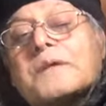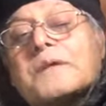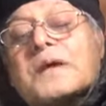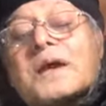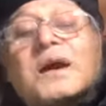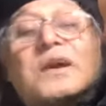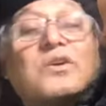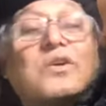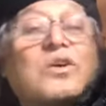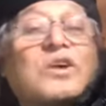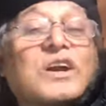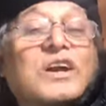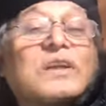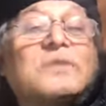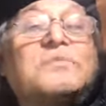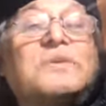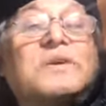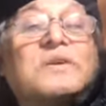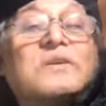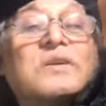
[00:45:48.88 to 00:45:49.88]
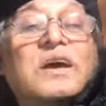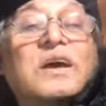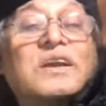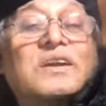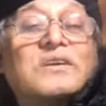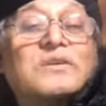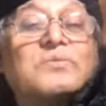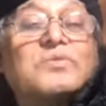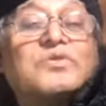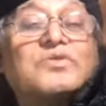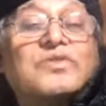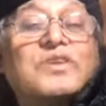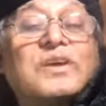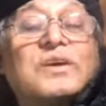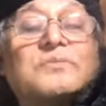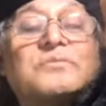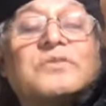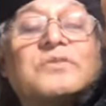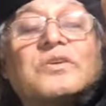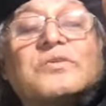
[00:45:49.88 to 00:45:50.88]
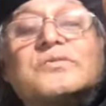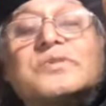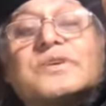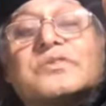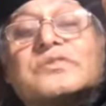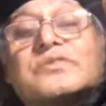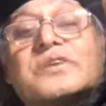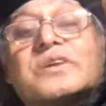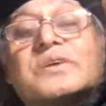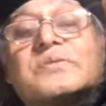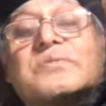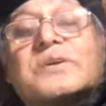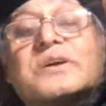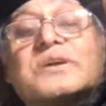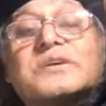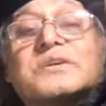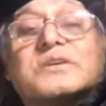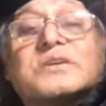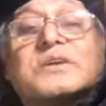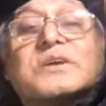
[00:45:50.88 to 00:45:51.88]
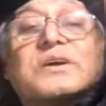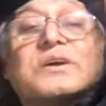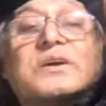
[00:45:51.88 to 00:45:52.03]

had already been anti-Muslim, obviously, but